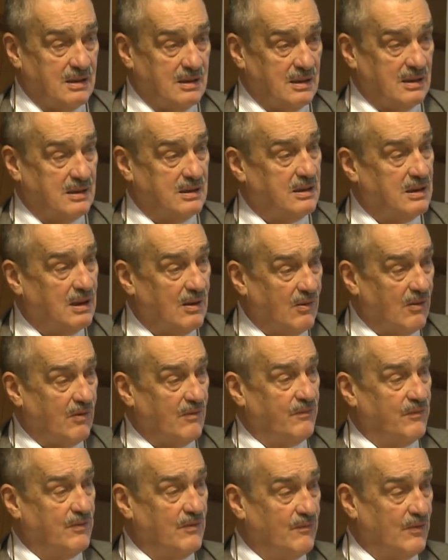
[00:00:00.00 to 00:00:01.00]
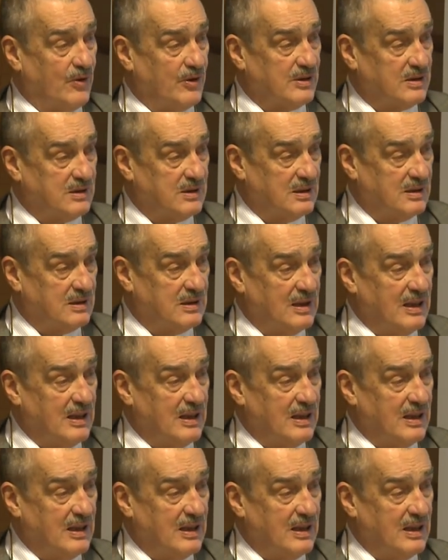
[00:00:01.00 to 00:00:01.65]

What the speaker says: these awful voices